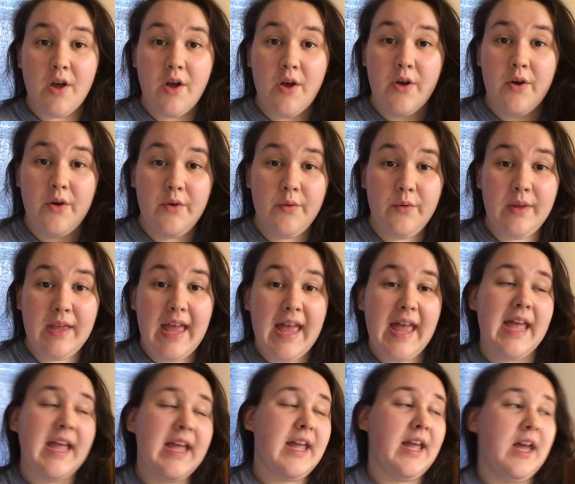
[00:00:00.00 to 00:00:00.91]

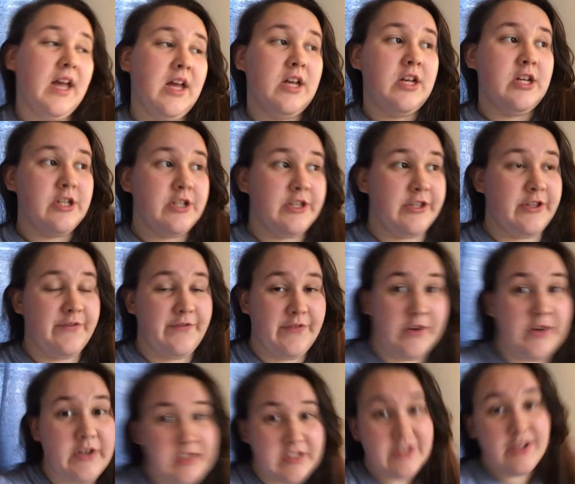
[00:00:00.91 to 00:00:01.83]
Okay, the
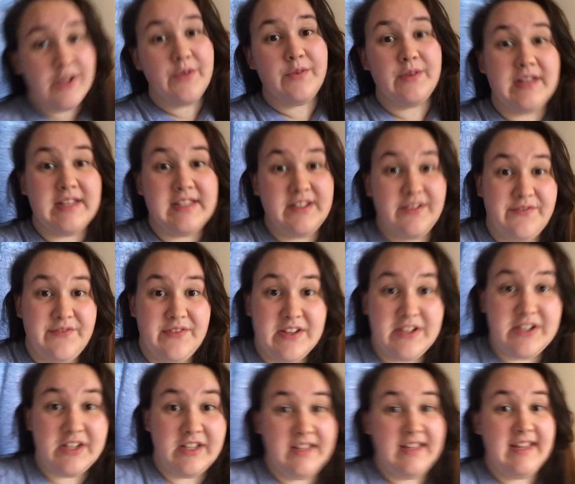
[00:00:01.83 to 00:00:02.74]
first load is
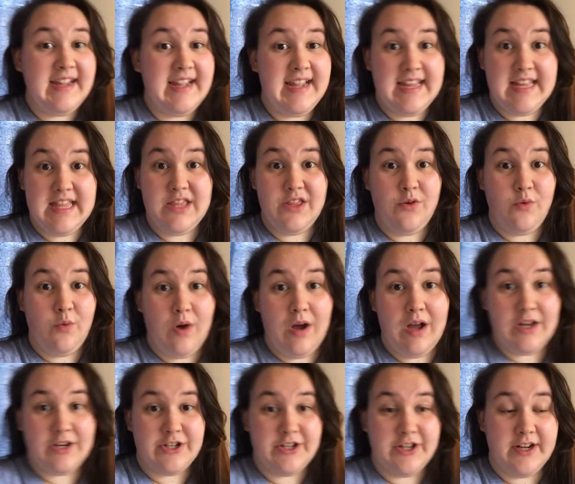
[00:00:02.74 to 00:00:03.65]
officially in the
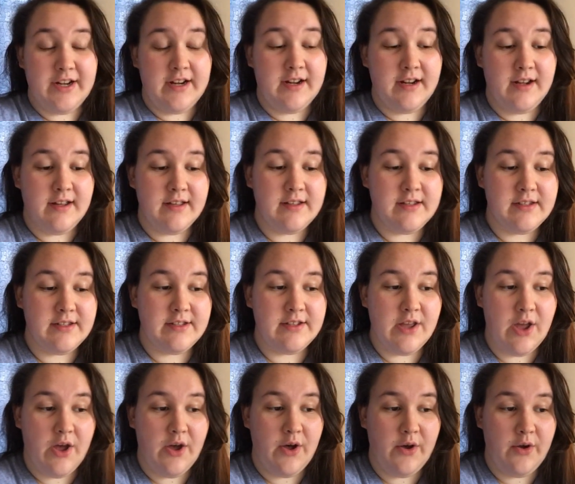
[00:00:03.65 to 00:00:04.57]
washer,
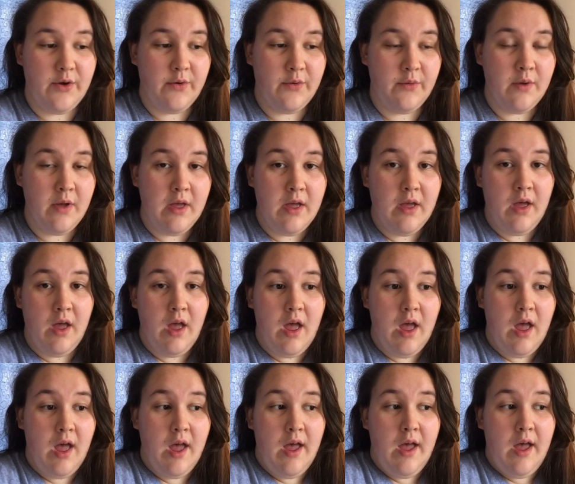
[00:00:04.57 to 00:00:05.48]
so
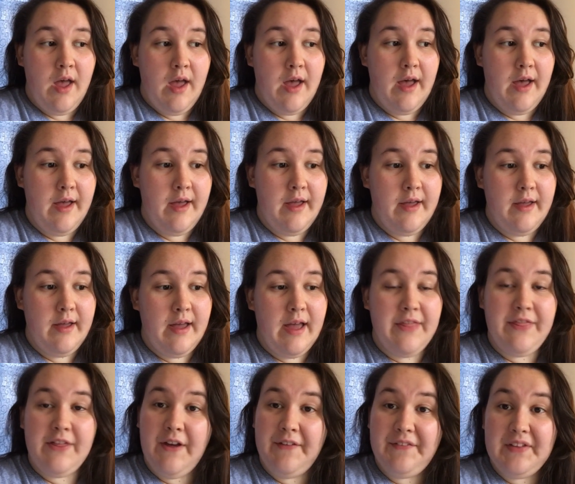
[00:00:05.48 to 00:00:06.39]
uh,
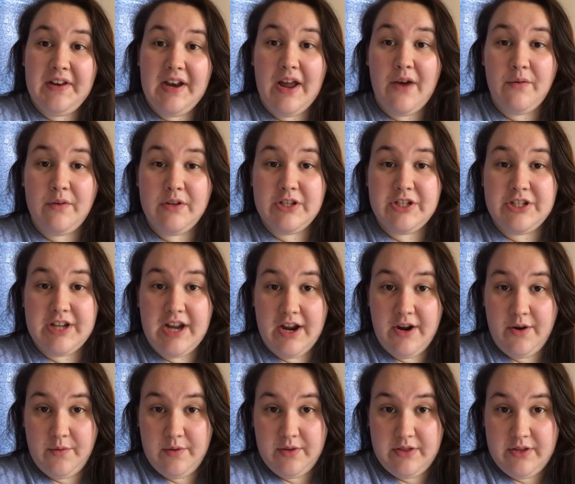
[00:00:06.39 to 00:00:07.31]
I thought that I would
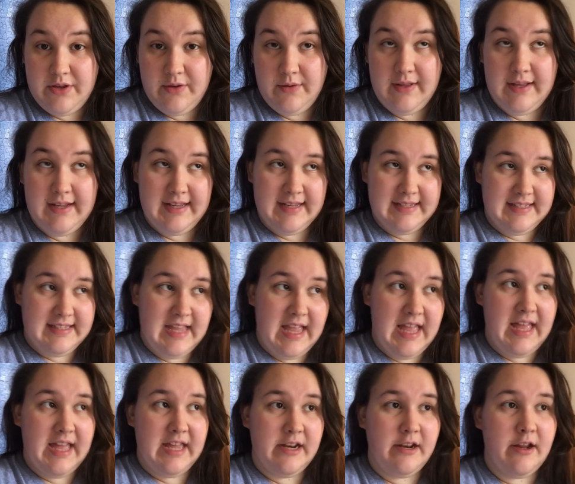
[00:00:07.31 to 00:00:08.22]
share with you, like I
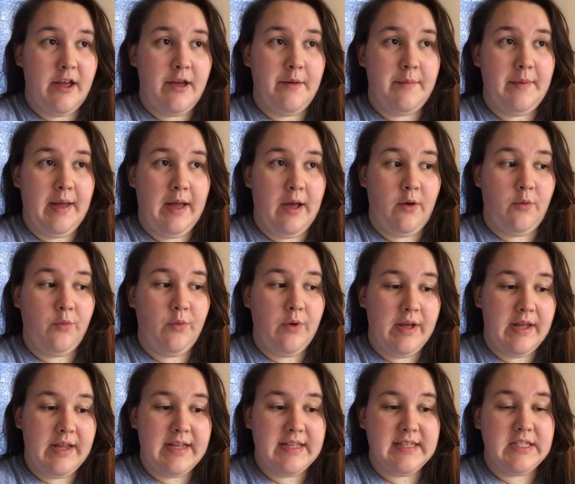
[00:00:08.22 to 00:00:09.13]
said, about
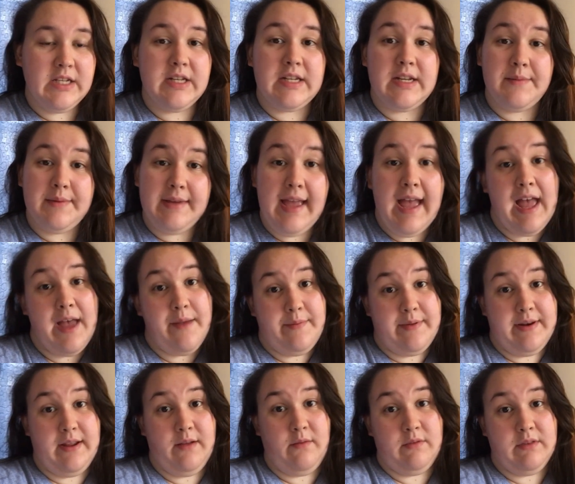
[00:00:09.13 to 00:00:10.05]
what is going to be
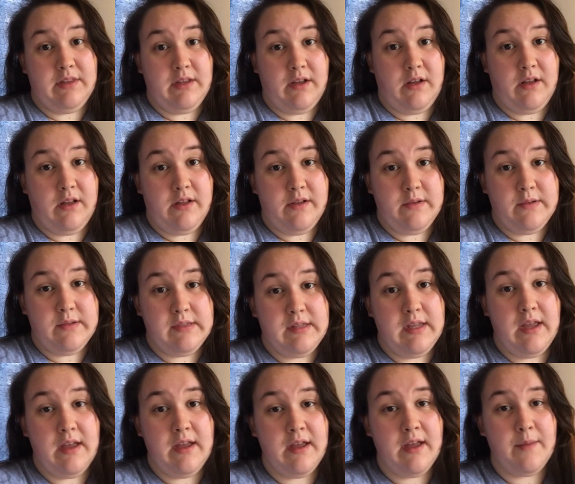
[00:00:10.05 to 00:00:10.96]
happening with the clothes,
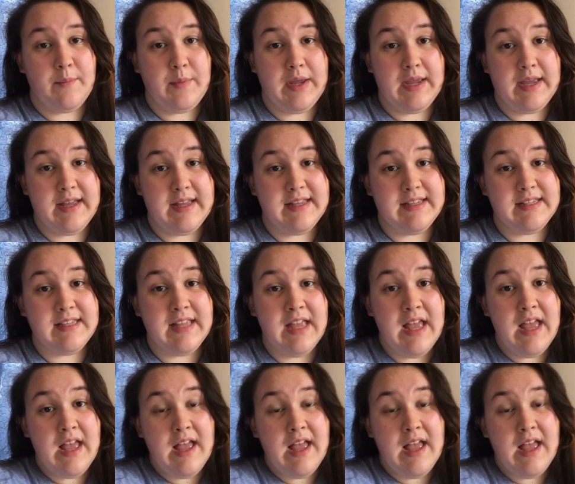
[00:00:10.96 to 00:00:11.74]
because